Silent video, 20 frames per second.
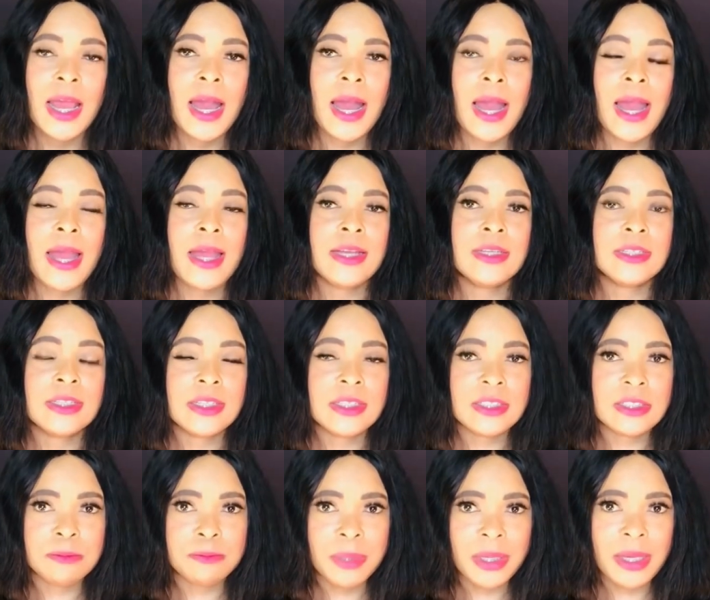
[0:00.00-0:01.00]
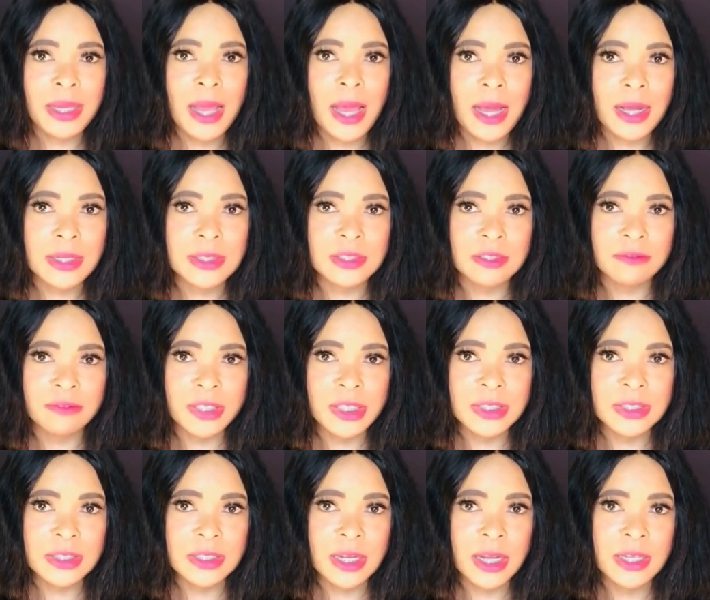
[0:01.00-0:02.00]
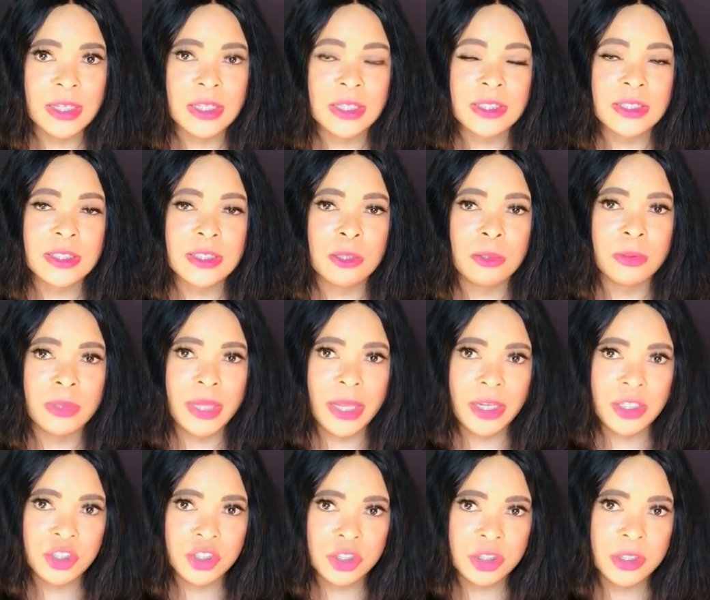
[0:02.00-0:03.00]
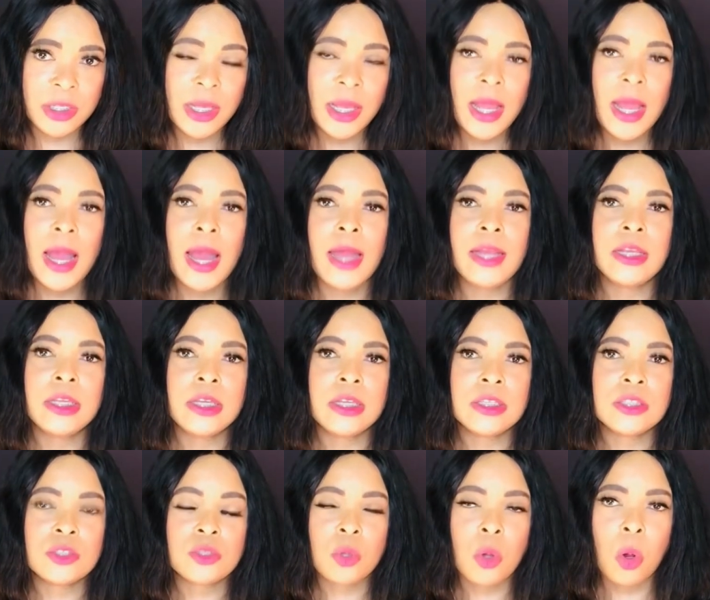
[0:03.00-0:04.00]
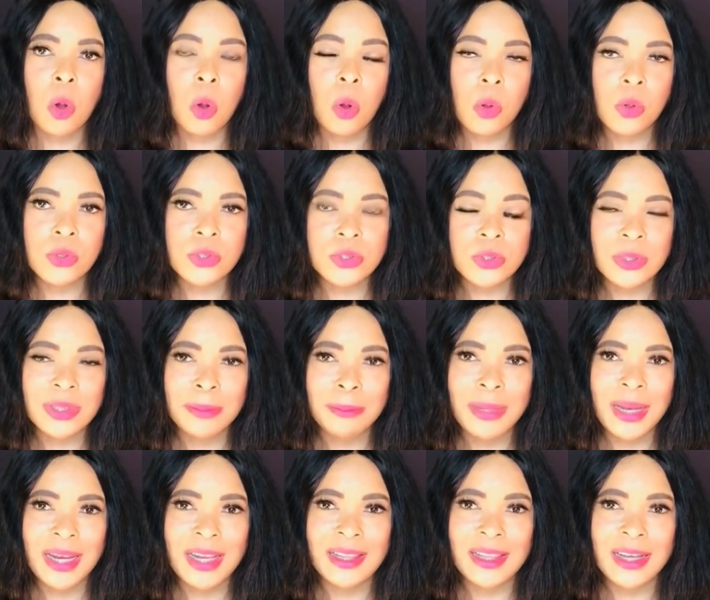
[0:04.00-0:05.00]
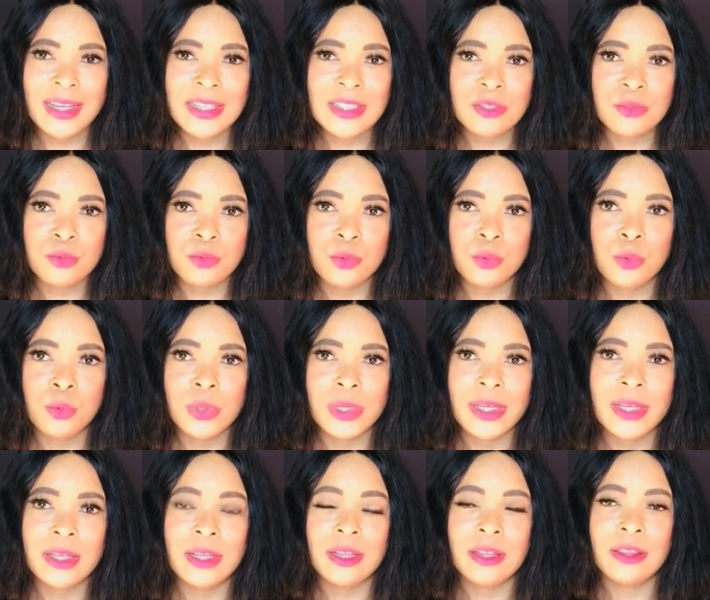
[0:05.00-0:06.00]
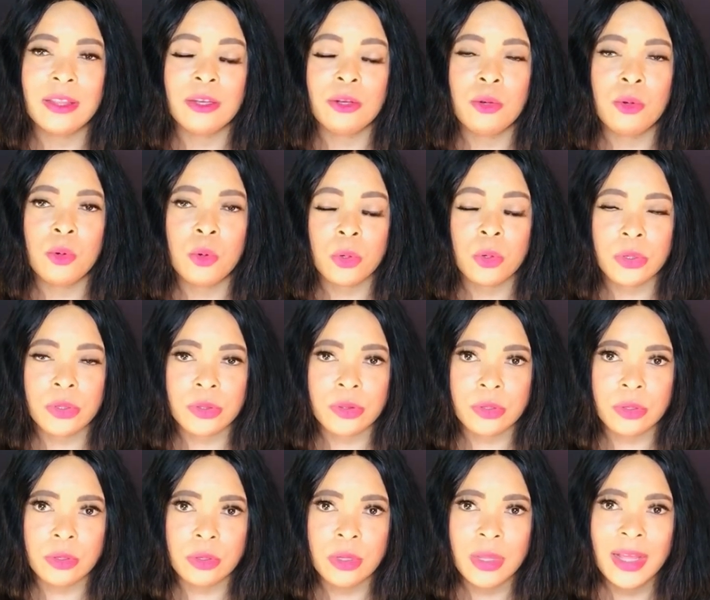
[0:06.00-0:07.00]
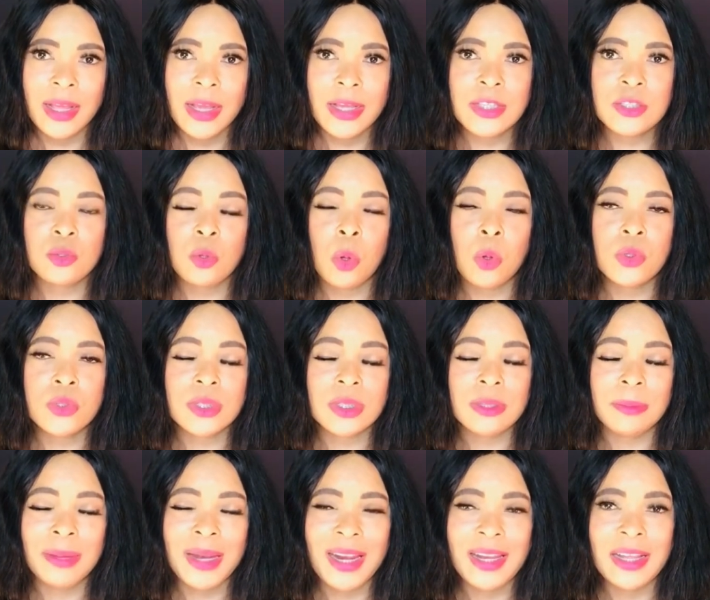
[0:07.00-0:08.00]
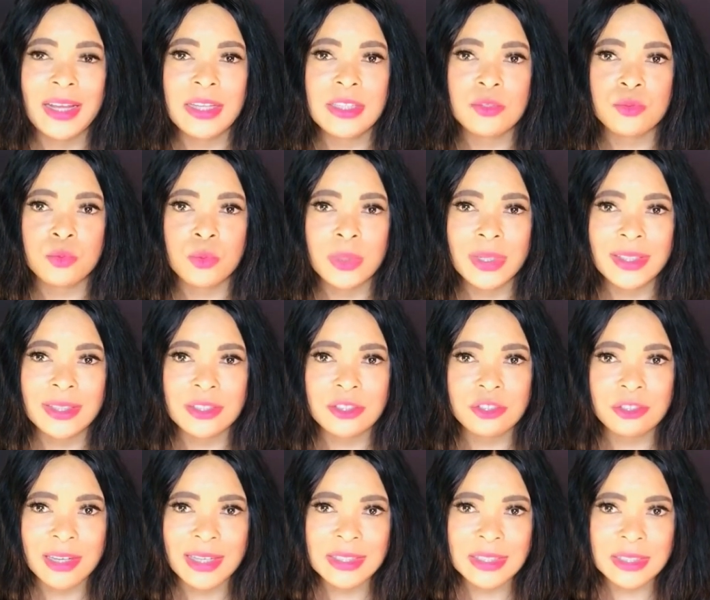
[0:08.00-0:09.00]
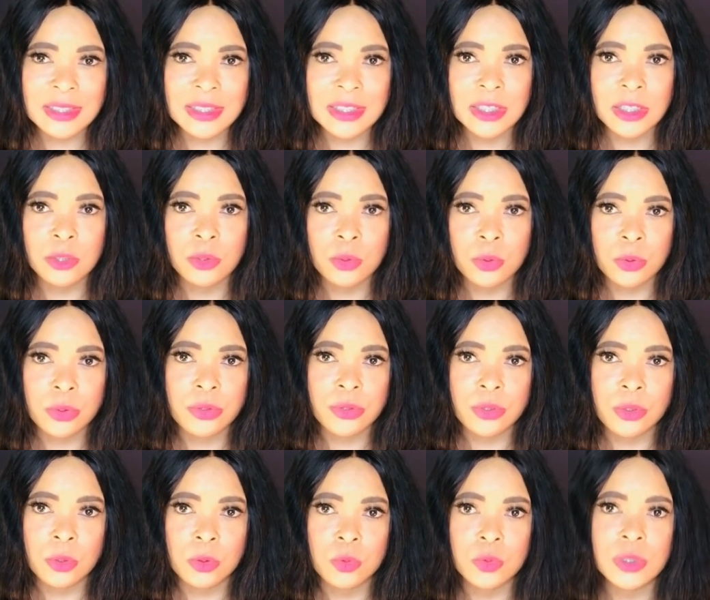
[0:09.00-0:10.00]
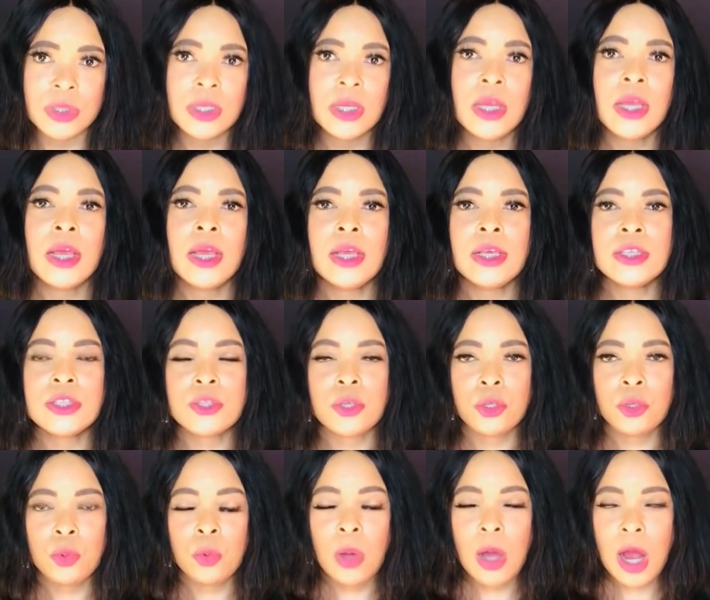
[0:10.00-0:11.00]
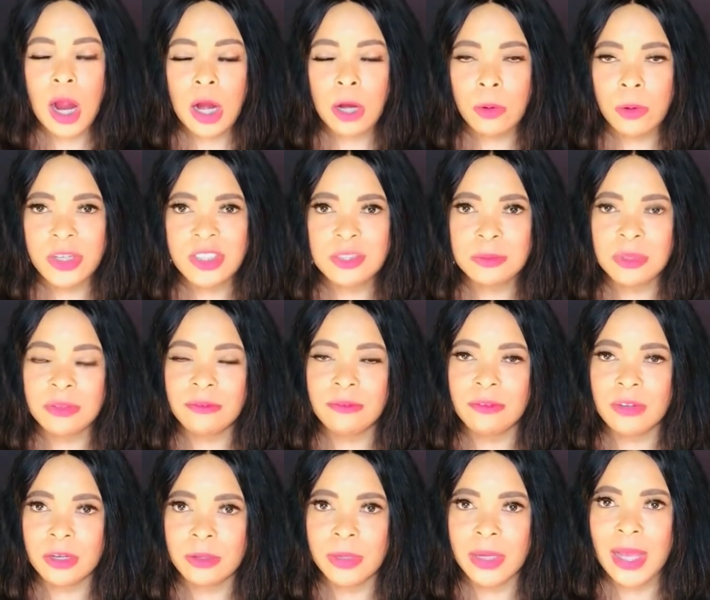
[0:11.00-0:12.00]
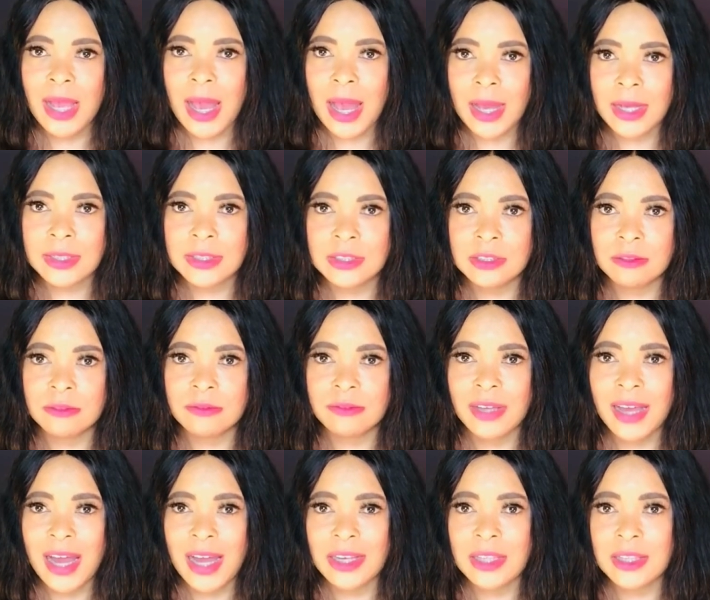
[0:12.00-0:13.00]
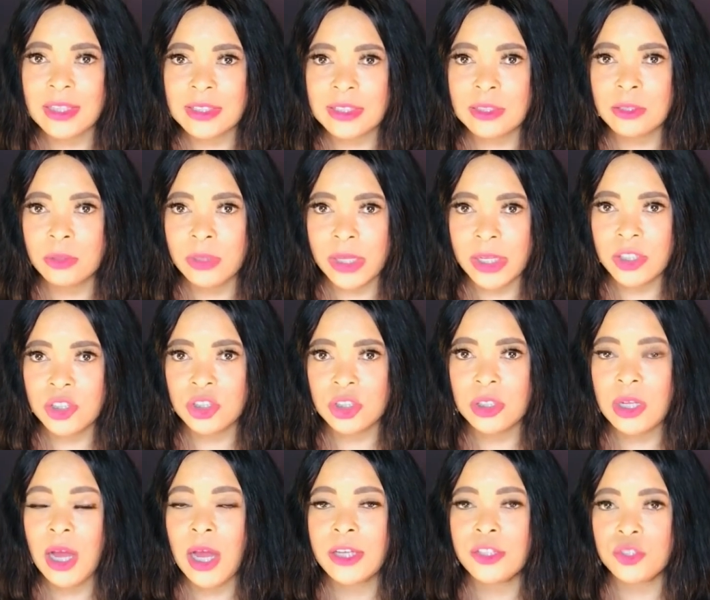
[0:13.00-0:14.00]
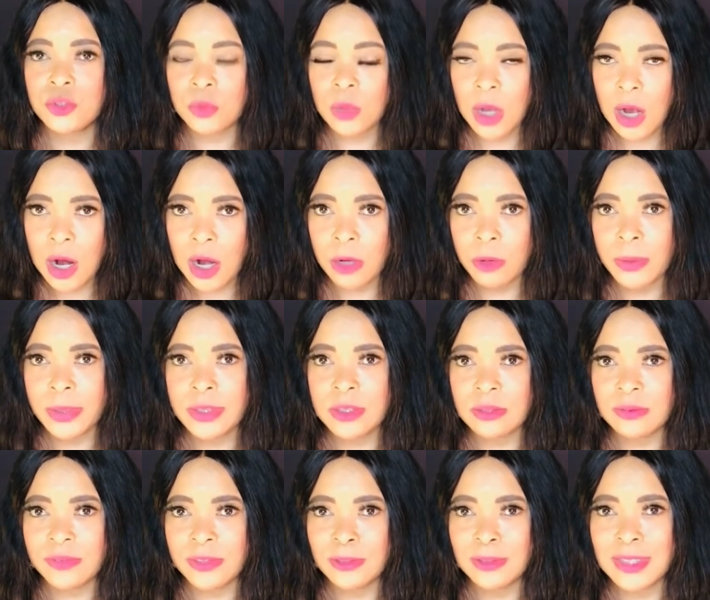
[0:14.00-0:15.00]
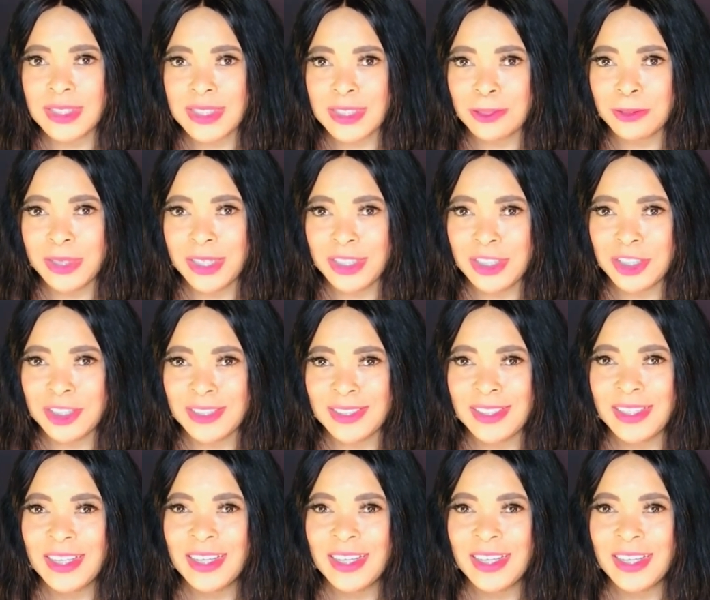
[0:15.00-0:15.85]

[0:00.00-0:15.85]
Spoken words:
and is being activated at this lunation. And it is also the planet that is ruling the north, is also the planet that is ruling the transiting North Node. So you are going to be very active at this lunation and you are going to feel this lunation